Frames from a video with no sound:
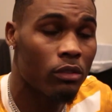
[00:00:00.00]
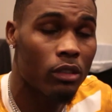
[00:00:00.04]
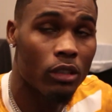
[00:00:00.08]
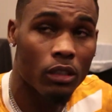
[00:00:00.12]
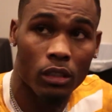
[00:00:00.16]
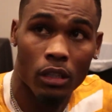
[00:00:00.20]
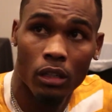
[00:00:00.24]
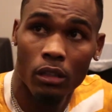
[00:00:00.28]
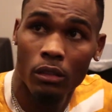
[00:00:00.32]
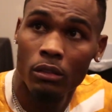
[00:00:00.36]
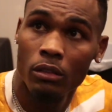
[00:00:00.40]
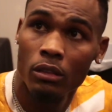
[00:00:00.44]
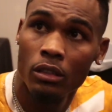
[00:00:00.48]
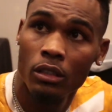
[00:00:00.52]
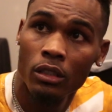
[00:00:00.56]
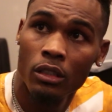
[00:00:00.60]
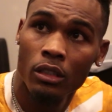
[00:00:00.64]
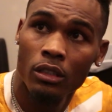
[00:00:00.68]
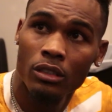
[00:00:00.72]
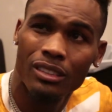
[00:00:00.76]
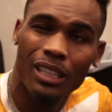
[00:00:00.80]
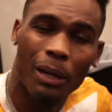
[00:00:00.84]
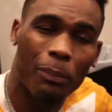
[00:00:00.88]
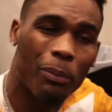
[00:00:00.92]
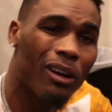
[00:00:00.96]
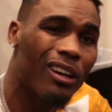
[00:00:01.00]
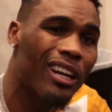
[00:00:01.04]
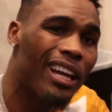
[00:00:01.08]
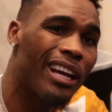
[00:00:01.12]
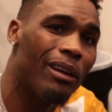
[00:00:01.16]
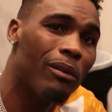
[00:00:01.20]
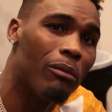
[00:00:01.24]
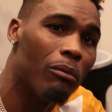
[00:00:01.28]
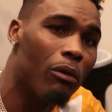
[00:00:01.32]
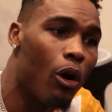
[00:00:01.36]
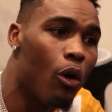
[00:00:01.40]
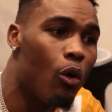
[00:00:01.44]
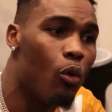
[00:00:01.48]
You know, stop all
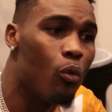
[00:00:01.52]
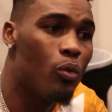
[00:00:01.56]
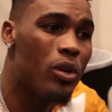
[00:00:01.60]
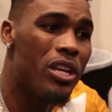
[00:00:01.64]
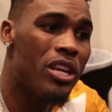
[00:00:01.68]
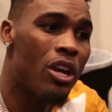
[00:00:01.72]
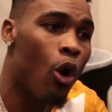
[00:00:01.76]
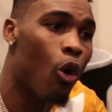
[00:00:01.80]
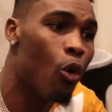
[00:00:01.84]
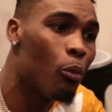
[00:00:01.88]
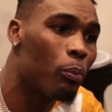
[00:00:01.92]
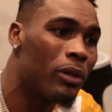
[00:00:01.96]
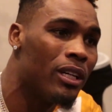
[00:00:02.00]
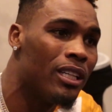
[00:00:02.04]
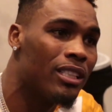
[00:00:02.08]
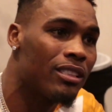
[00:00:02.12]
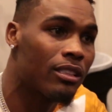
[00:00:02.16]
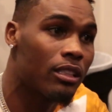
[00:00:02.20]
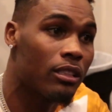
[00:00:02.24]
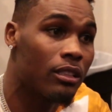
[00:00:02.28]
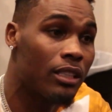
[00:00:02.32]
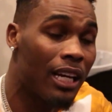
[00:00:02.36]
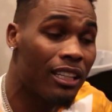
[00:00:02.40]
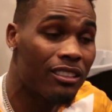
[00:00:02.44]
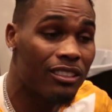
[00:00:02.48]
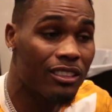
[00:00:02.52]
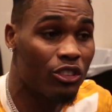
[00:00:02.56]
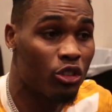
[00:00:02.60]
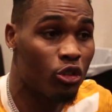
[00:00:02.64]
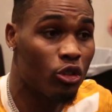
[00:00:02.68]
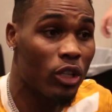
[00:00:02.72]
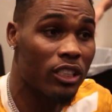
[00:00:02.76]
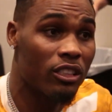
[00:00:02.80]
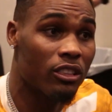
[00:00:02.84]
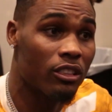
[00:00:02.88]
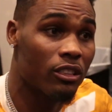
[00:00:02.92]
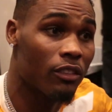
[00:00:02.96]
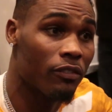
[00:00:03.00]
that. Oh, we hoping this. That
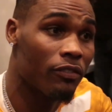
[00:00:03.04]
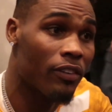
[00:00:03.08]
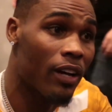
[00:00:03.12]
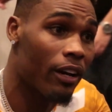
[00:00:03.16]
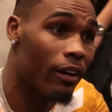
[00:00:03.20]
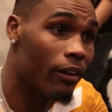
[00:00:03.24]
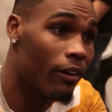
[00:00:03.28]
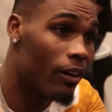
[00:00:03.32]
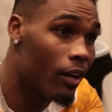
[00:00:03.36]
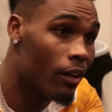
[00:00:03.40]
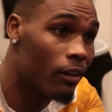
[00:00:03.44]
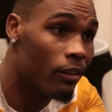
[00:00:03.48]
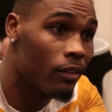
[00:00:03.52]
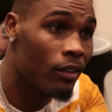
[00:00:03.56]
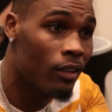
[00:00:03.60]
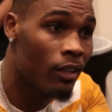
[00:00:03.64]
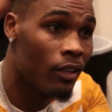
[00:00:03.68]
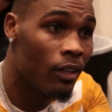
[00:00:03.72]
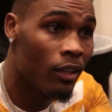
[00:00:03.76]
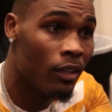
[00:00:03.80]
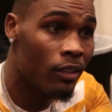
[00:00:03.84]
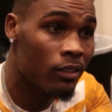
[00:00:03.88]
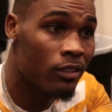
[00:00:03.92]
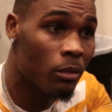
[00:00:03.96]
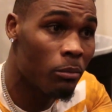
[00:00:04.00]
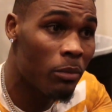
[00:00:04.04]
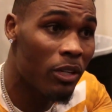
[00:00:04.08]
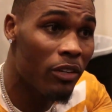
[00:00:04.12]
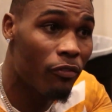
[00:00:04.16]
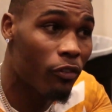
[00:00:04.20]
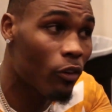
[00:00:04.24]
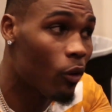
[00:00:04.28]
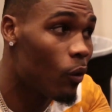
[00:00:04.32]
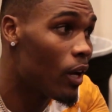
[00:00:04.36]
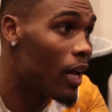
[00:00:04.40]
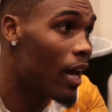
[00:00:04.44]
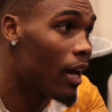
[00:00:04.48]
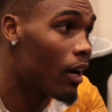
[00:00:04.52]
stresses the fighter up. To me,
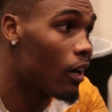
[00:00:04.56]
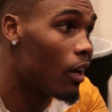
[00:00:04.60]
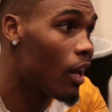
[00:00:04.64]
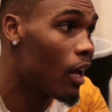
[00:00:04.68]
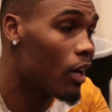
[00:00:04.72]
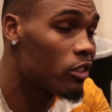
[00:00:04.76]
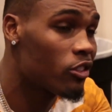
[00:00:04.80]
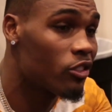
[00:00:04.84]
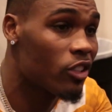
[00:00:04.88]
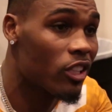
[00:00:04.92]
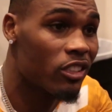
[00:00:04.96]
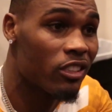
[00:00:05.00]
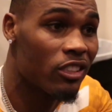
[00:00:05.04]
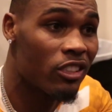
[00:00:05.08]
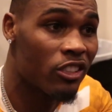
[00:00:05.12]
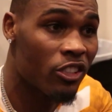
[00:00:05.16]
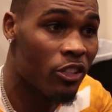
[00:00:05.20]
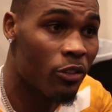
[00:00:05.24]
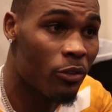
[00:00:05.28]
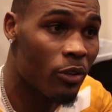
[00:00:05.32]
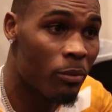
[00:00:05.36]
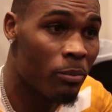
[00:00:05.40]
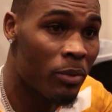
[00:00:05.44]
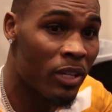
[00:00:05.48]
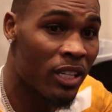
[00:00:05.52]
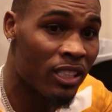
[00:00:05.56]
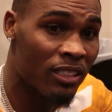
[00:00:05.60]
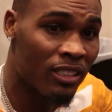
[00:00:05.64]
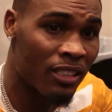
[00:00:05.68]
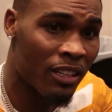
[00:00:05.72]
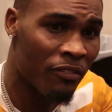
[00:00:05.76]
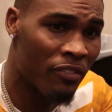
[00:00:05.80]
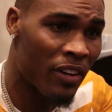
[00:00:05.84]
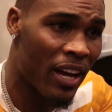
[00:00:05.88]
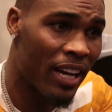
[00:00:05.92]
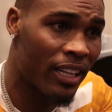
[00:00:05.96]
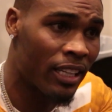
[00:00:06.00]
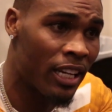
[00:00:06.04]
Floyd had a lot of stress in his career because
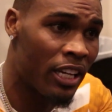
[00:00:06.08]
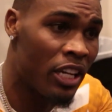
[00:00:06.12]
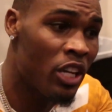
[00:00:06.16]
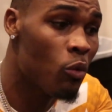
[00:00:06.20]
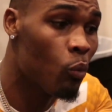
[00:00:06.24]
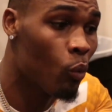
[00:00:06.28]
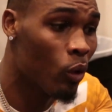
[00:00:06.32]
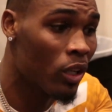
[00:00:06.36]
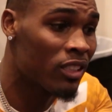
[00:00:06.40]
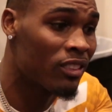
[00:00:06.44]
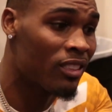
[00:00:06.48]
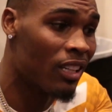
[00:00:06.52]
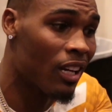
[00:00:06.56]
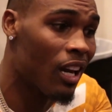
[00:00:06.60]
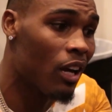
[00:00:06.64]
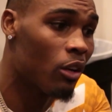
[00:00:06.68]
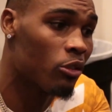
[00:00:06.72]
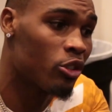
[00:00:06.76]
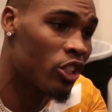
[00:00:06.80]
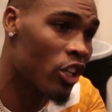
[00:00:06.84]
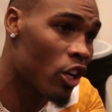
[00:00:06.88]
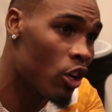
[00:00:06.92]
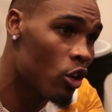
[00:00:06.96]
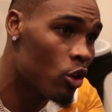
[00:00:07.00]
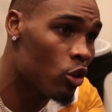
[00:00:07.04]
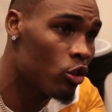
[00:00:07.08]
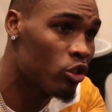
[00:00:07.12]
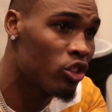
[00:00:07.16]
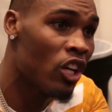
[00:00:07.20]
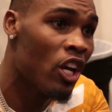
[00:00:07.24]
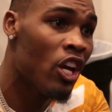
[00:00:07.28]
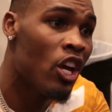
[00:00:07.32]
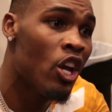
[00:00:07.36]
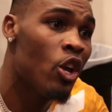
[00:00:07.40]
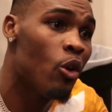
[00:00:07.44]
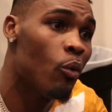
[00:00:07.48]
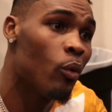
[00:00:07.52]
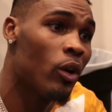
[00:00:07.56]
of the fact that he wanted to sell out shows,
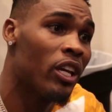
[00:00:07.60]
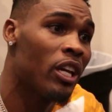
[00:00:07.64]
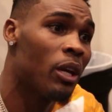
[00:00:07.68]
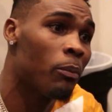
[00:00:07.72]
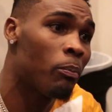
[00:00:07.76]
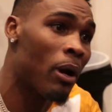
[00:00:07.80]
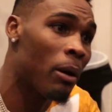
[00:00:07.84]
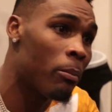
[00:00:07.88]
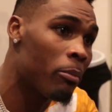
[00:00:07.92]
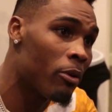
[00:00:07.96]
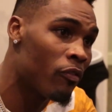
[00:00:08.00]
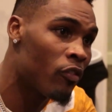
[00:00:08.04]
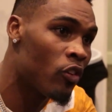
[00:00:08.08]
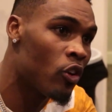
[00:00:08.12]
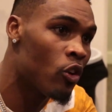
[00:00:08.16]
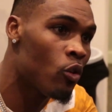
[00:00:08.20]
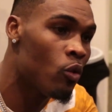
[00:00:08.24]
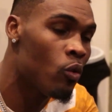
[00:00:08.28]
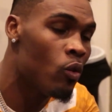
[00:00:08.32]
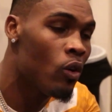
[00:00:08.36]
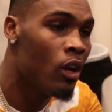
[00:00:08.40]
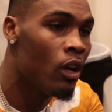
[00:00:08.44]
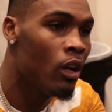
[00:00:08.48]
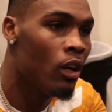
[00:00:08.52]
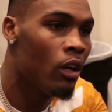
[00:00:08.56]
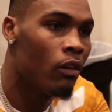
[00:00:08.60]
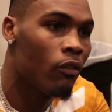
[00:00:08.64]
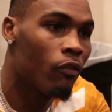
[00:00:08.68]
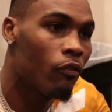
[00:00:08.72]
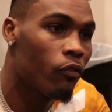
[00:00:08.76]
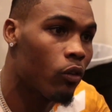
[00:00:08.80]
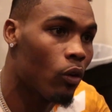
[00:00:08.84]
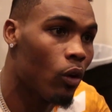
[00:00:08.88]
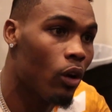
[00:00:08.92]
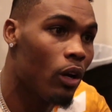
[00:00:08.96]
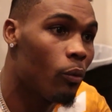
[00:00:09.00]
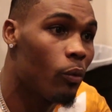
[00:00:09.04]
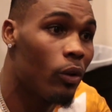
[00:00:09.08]
he wanted to get pay-per-view.
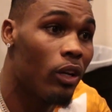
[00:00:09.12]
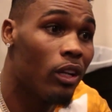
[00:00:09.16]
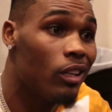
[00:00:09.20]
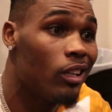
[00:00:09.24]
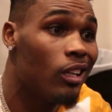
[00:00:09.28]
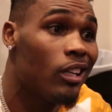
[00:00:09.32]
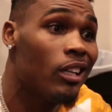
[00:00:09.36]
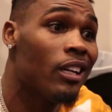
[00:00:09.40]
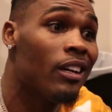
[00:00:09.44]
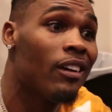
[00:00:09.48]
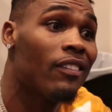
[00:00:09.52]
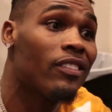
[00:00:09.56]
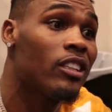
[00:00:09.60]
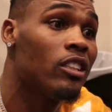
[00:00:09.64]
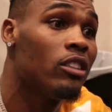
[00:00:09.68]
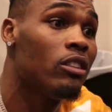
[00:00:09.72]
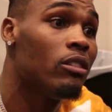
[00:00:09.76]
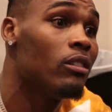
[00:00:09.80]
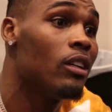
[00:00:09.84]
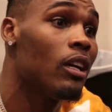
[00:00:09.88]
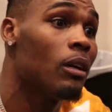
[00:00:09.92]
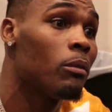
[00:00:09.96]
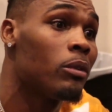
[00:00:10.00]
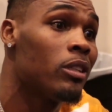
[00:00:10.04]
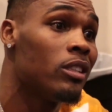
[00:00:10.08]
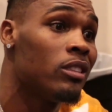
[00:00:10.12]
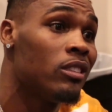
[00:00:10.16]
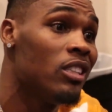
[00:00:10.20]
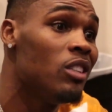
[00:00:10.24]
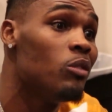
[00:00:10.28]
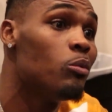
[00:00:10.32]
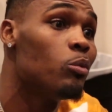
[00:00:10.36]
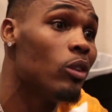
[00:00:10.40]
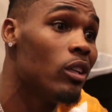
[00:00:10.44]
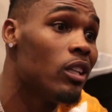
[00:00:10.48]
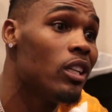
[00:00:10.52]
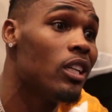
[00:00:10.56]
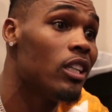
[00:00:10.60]
Floyd really didn't have to do that because
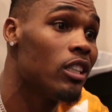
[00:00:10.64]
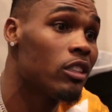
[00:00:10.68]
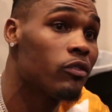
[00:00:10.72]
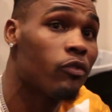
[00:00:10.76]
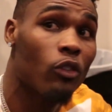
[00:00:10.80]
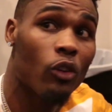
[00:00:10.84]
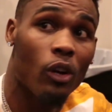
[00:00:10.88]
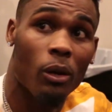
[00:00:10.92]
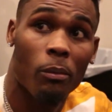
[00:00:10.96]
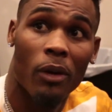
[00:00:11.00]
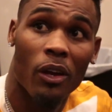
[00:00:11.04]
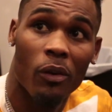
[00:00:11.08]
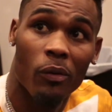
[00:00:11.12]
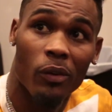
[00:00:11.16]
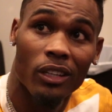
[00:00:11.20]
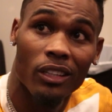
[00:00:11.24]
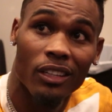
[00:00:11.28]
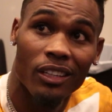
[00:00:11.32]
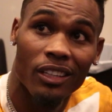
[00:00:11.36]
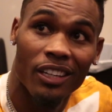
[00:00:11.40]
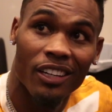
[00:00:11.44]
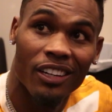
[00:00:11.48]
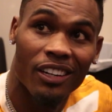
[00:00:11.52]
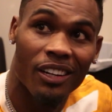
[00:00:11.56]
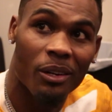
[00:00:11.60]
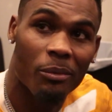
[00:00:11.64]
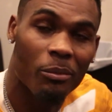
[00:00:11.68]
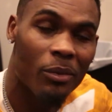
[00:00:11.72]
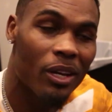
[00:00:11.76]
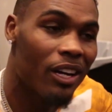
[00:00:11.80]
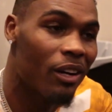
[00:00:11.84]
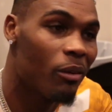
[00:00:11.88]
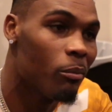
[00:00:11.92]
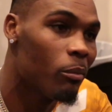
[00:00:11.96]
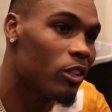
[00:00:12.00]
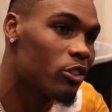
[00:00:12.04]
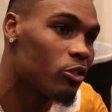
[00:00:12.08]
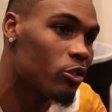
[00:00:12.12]
he really is Floyd Mayweather, you know what I
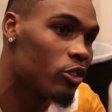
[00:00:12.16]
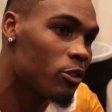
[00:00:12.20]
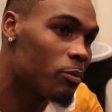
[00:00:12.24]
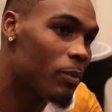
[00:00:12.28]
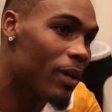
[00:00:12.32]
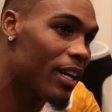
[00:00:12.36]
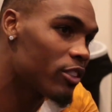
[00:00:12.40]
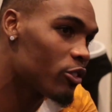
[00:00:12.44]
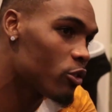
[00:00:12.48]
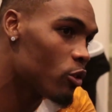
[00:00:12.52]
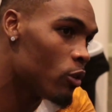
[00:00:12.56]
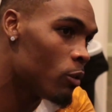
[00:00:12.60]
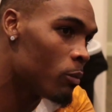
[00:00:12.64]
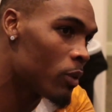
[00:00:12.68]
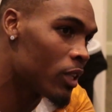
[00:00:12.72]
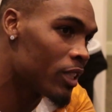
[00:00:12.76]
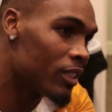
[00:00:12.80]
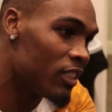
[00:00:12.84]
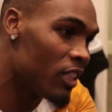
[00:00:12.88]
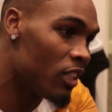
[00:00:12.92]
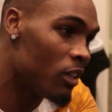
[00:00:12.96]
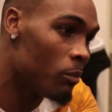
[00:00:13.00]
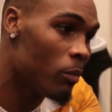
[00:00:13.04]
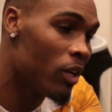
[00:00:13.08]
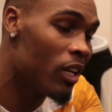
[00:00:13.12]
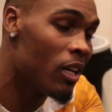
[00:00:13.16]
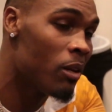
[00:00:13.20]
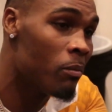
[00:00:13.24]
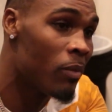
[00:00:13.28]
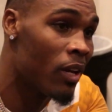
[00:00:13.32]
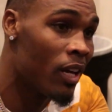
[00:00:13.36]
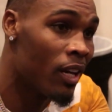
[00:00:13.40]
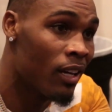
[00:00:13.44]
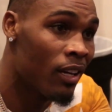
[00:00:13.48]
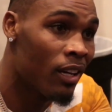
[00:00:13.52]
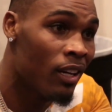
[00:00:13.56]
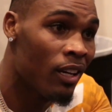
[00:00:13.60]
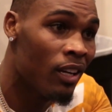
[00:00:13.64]
mean? And much respect to him because he's the money
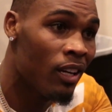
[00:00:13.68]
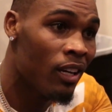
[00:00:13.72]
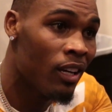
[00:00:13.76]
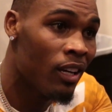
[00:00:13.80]
man.